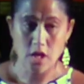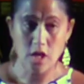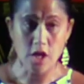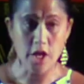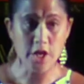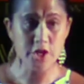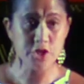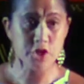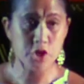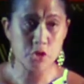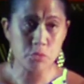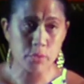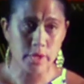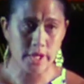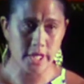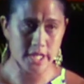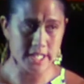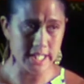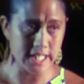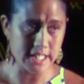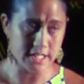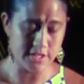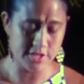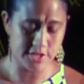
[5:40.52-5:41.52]
I knew what I
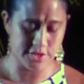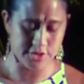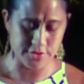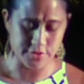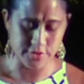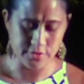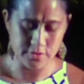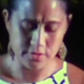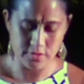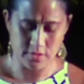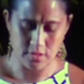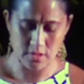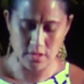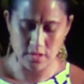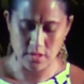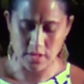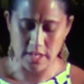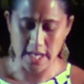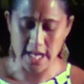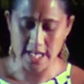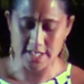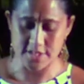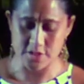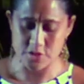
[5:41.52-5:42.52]
needed to do.
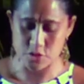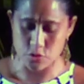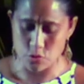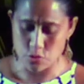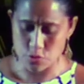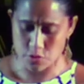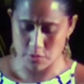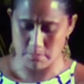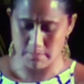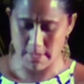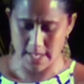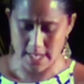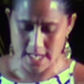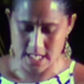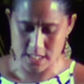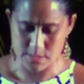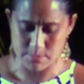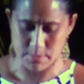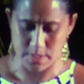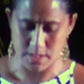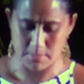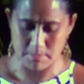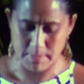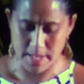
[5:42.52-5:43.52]
I had to talk with my
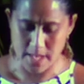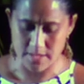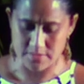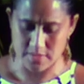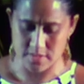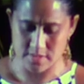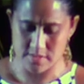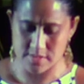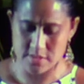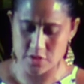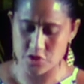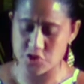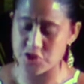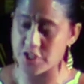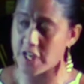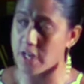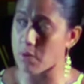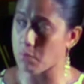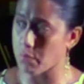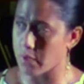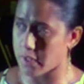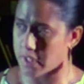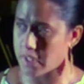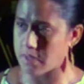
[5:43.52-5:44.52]
husband about this,
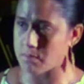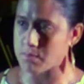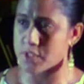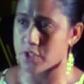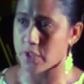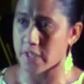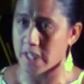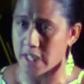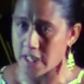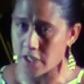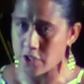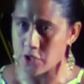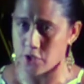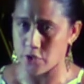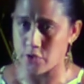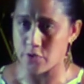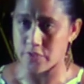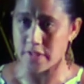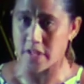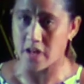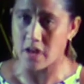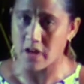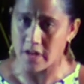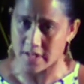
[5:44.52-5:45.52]
share with him so he knew
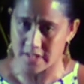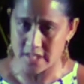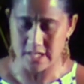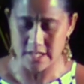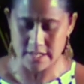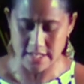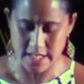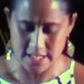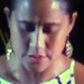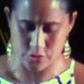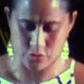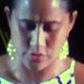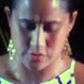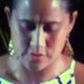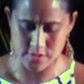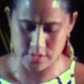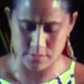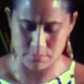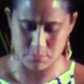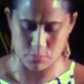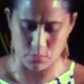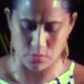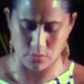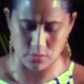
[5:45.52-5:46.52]
that I needed extra
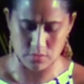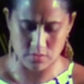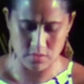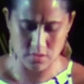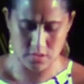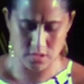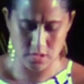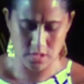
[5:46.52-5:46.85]
support.